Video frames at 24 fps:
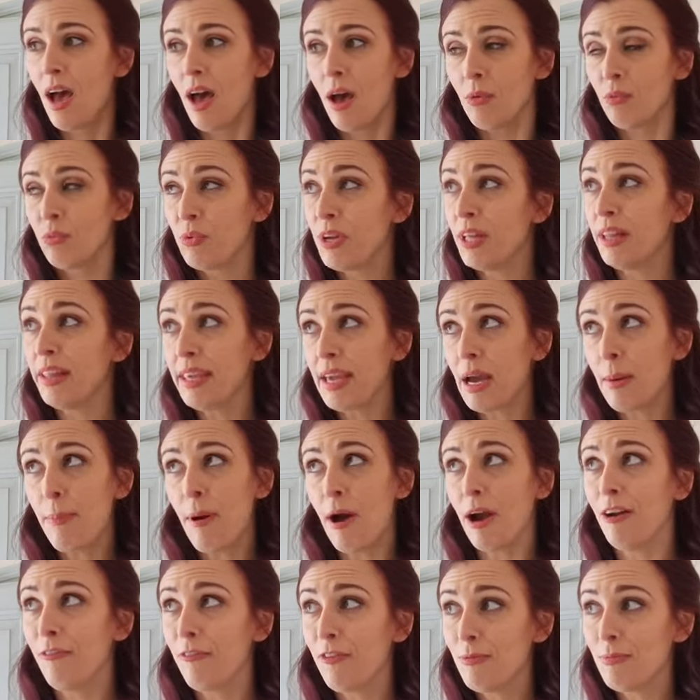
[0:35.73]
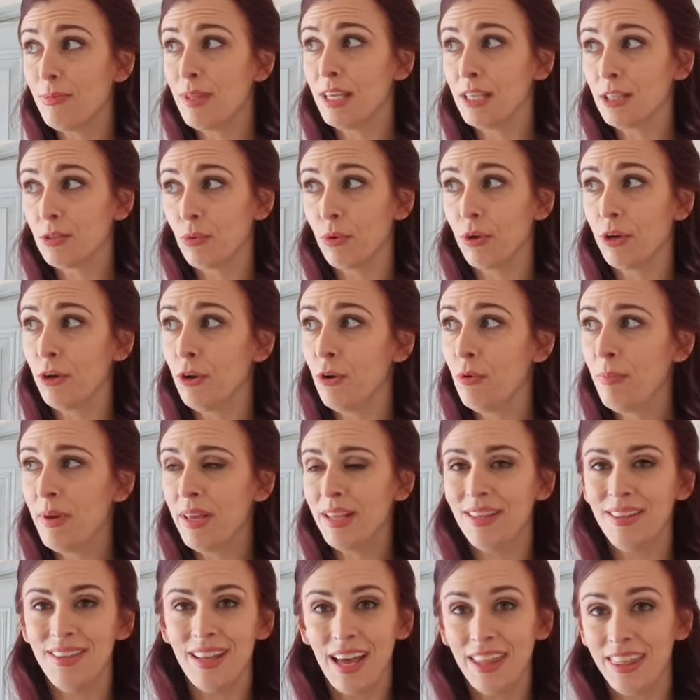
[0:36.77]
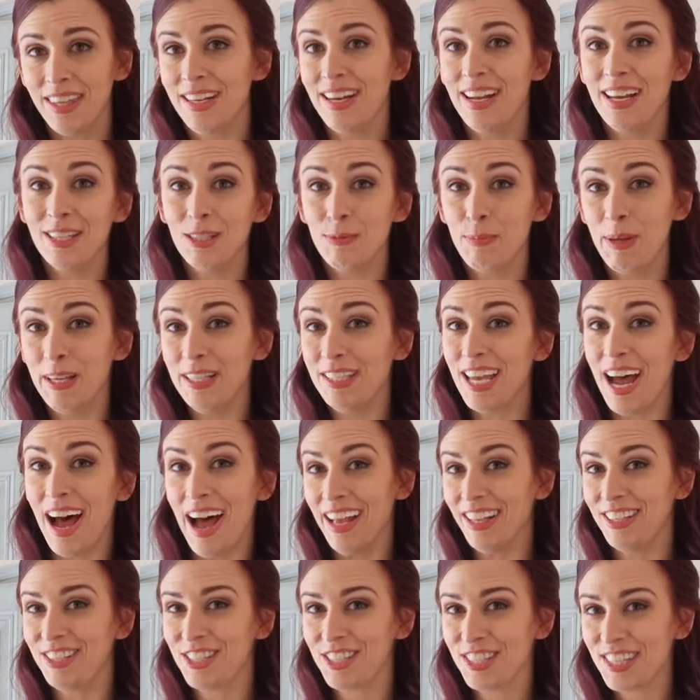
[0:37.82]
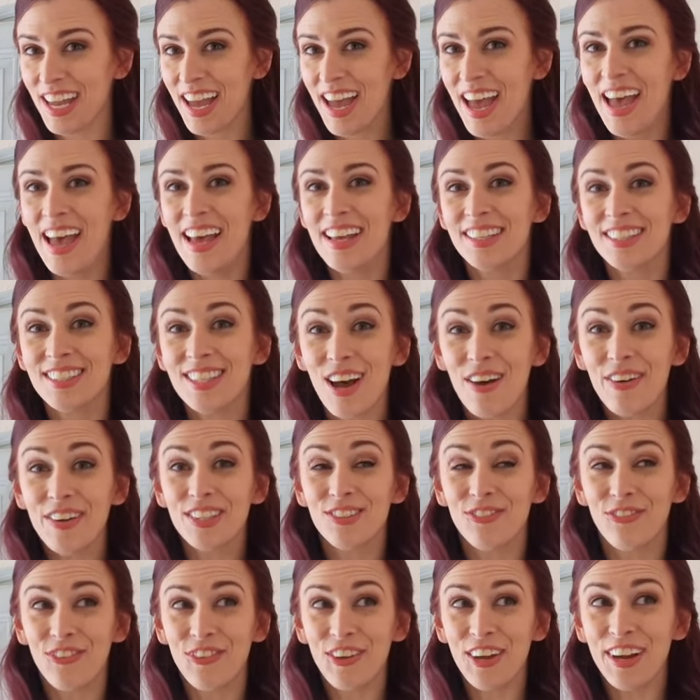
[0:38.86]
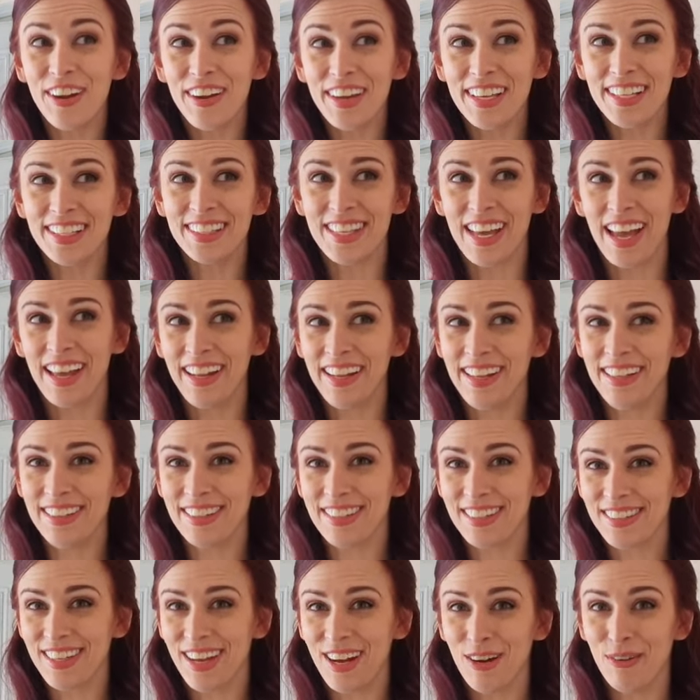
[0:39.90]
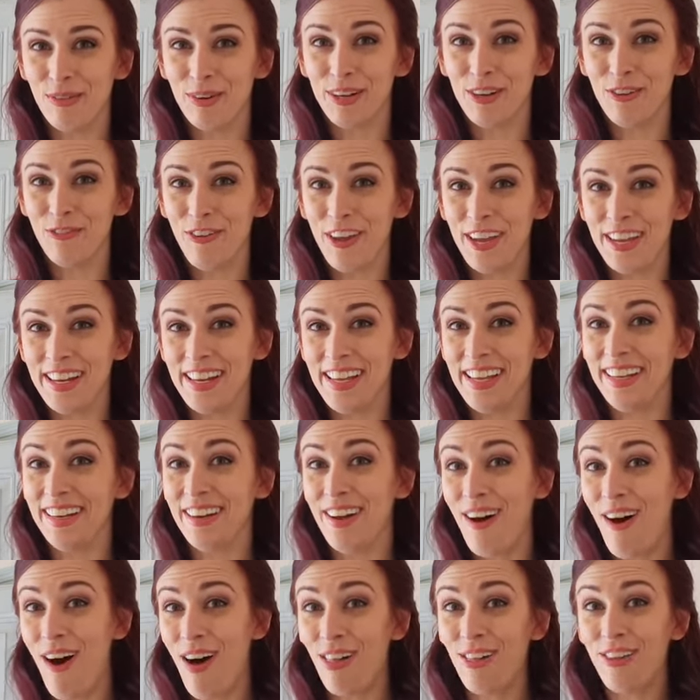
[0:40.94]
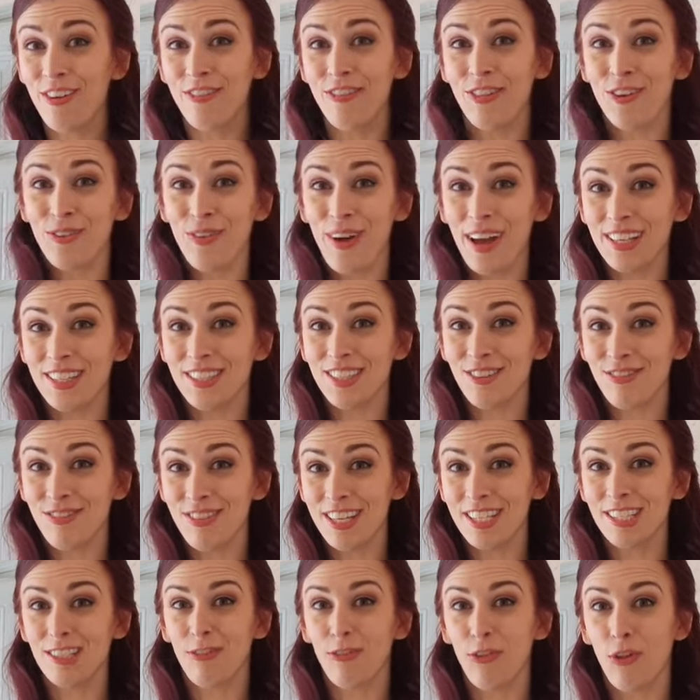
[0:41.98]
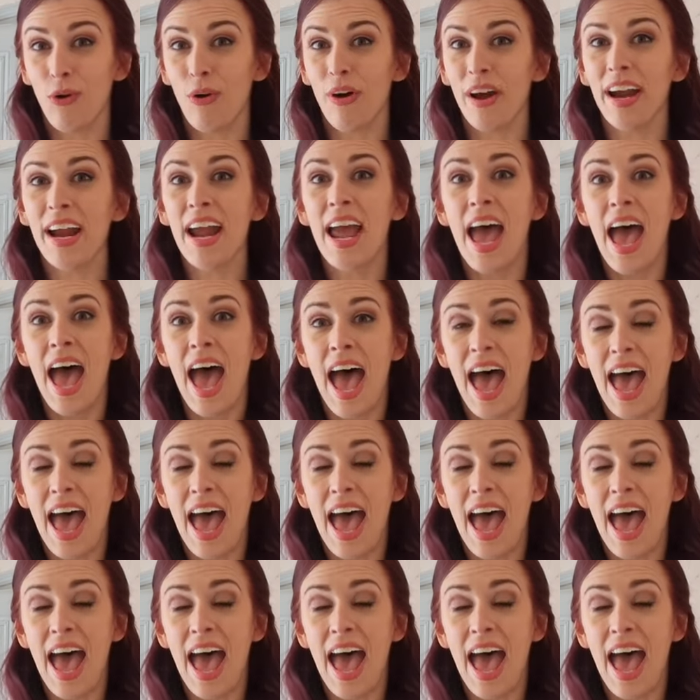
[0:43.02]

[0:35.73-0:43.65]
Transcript: really, apart from this room, nothing has been touched. So it's very exciting to start renovating all of the rest of this floor.